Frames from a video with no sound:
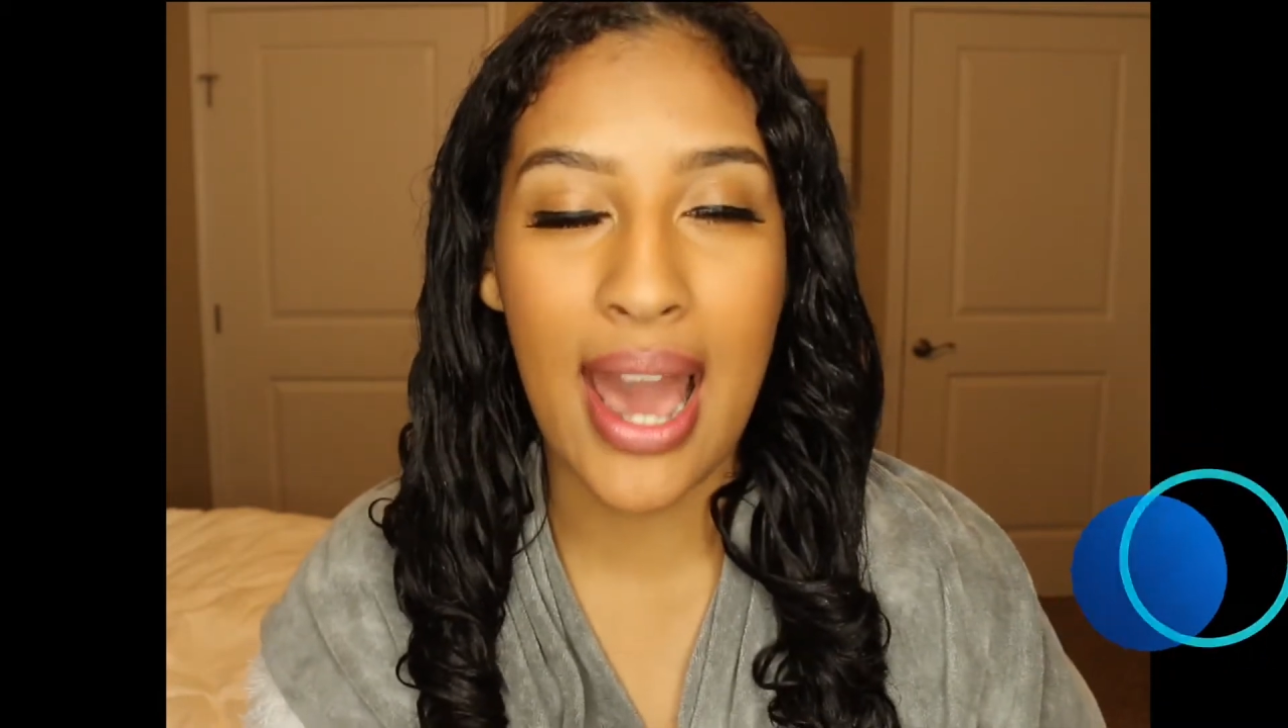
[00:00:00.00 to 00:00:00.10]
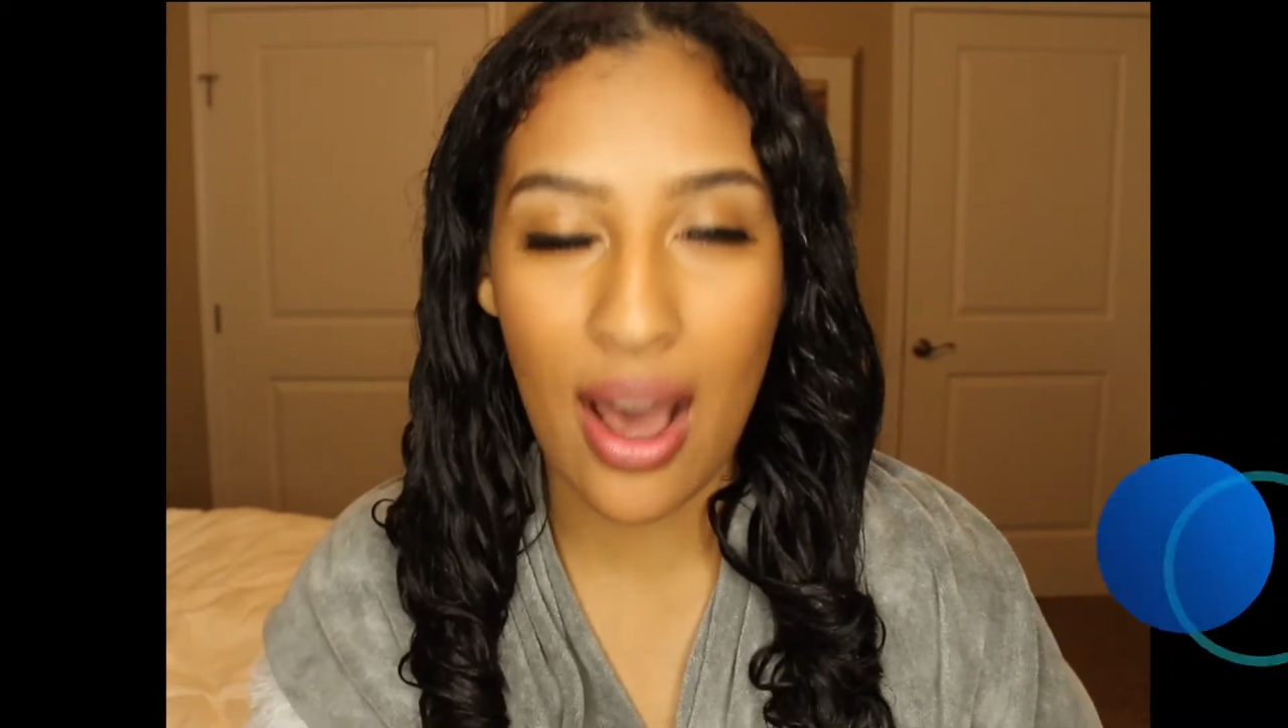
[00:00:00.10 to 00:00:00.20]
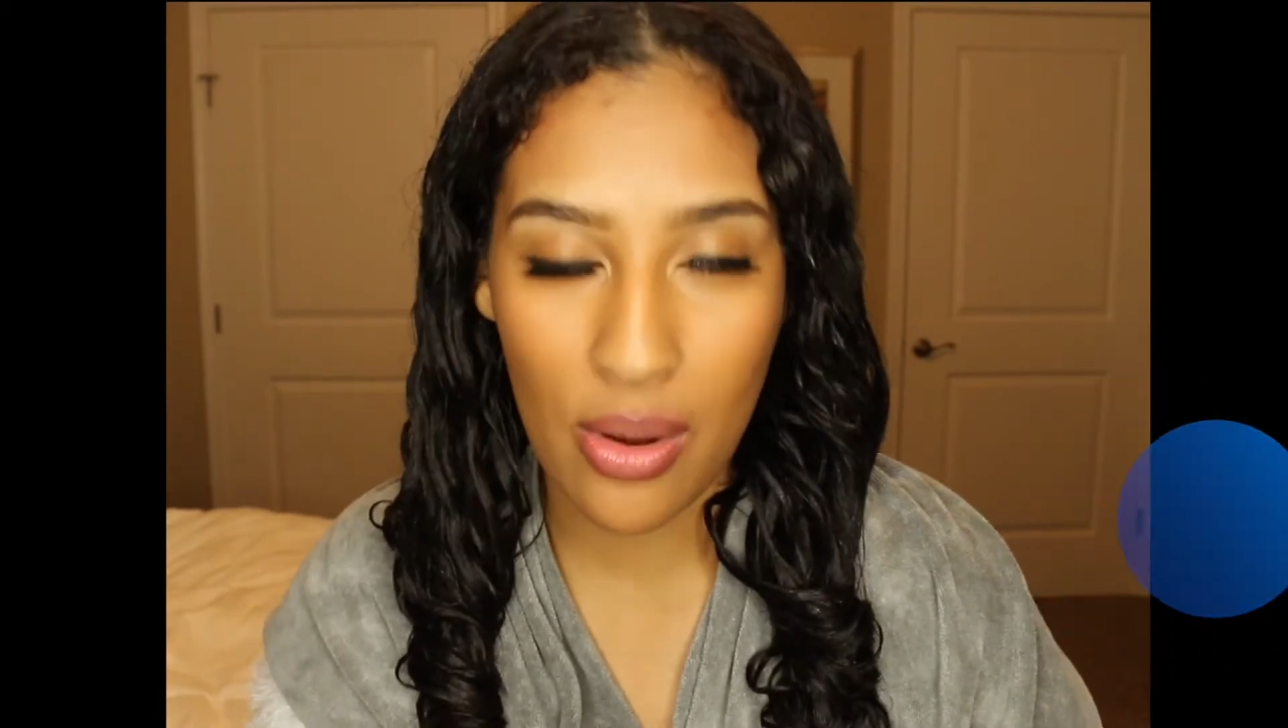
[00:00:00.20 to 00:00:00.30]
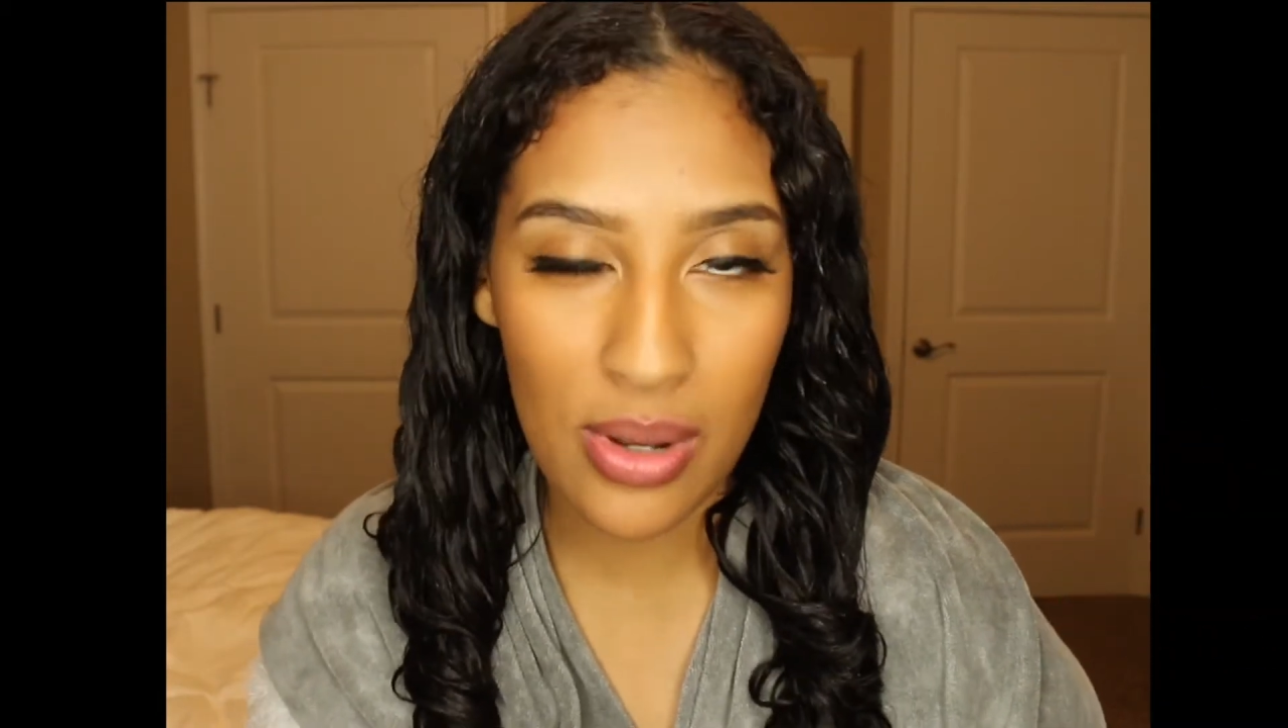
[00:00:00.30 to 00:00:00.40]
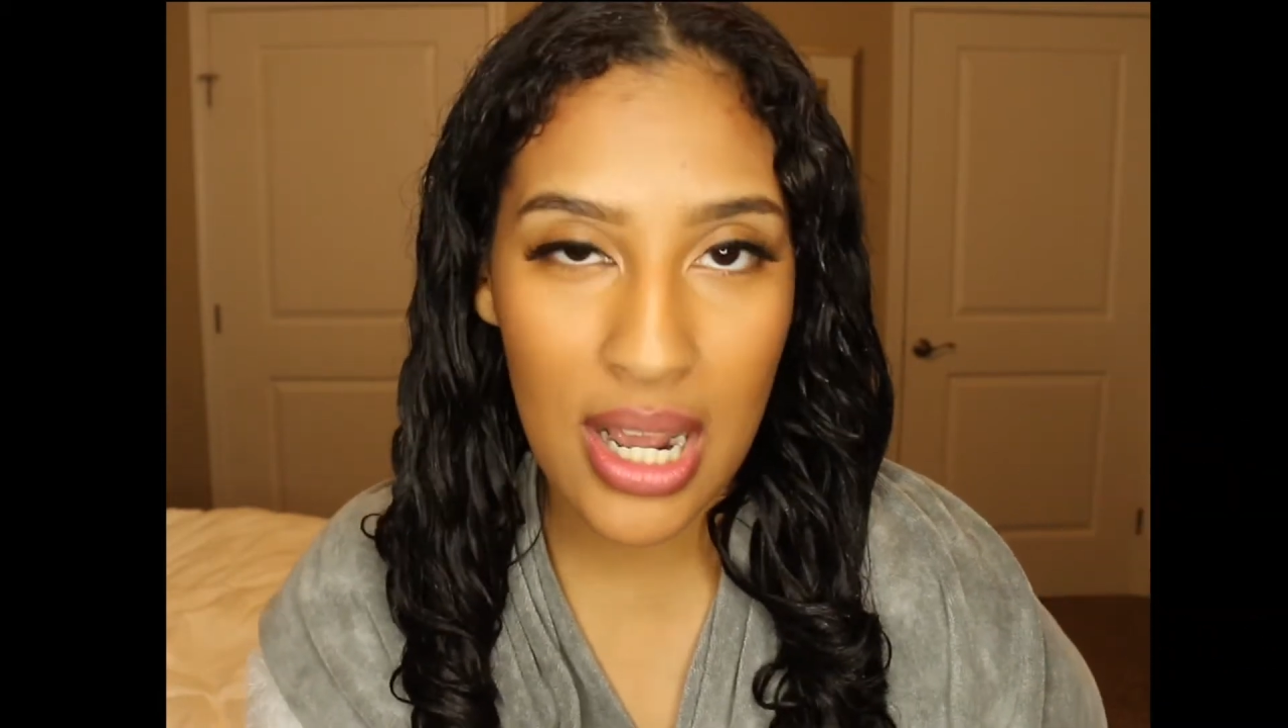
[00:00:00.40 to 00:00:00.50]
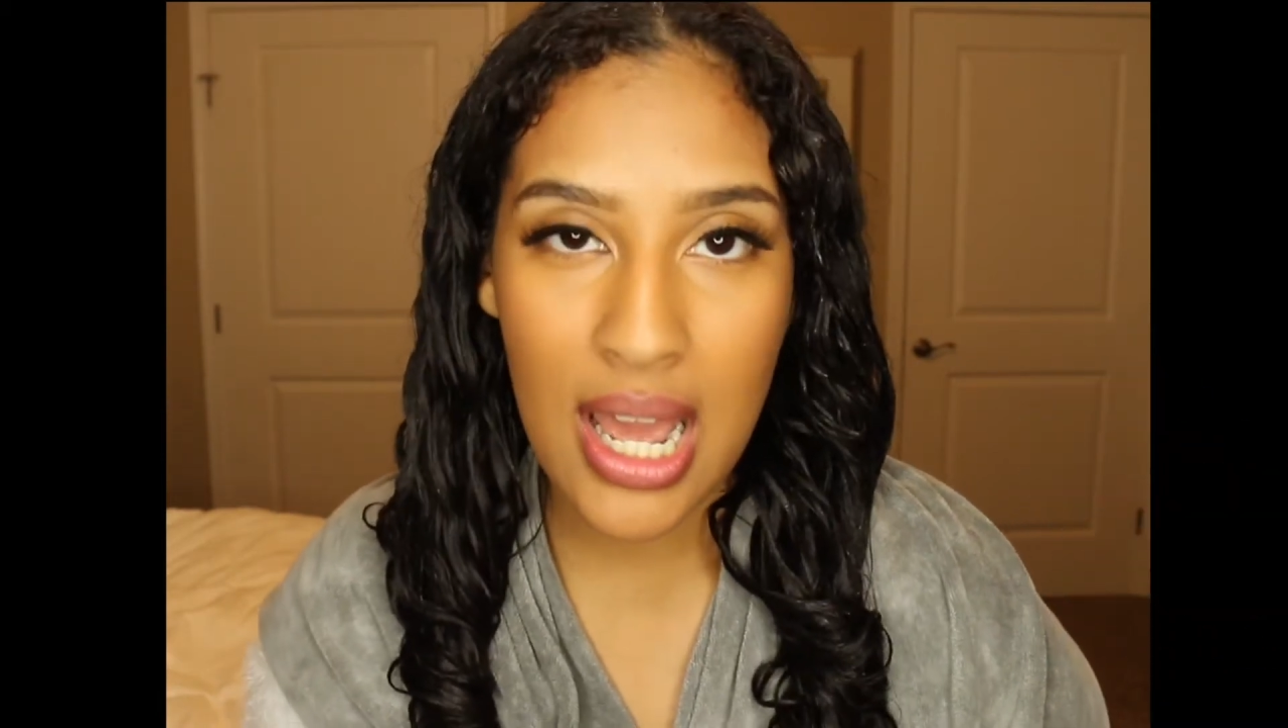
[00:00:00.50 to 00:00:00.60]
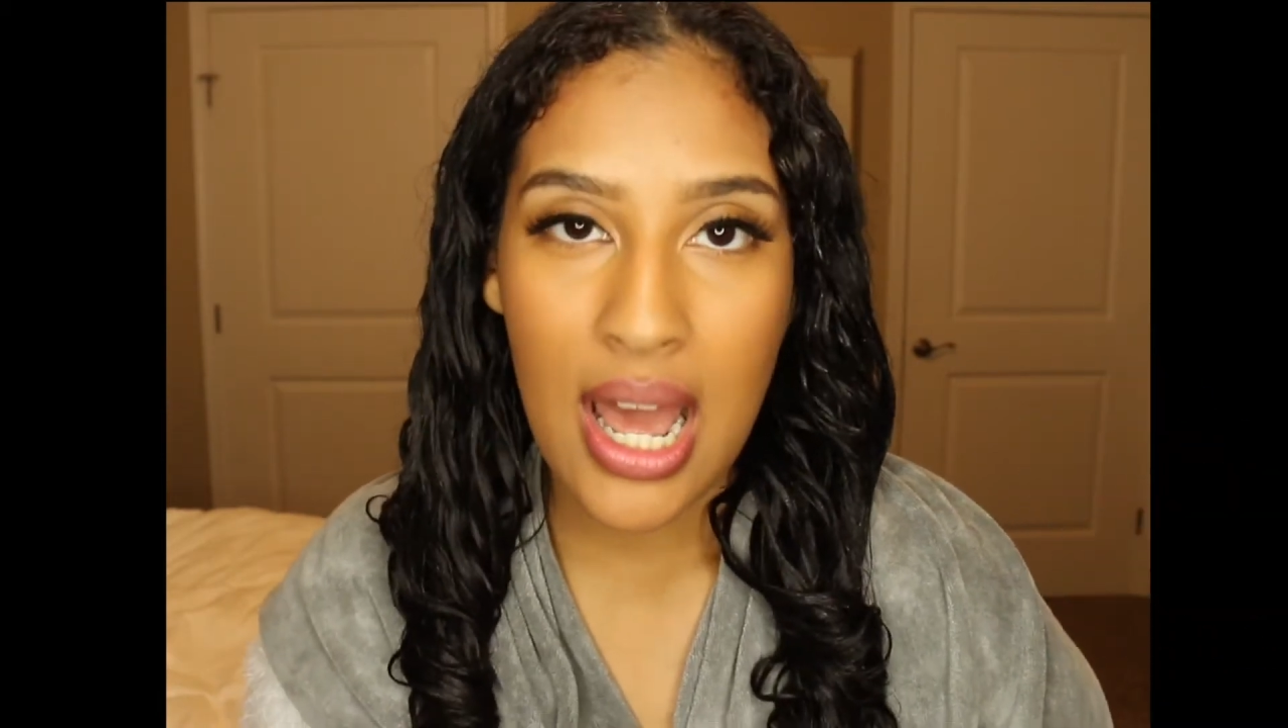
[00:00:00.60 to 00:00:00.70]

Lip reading: out.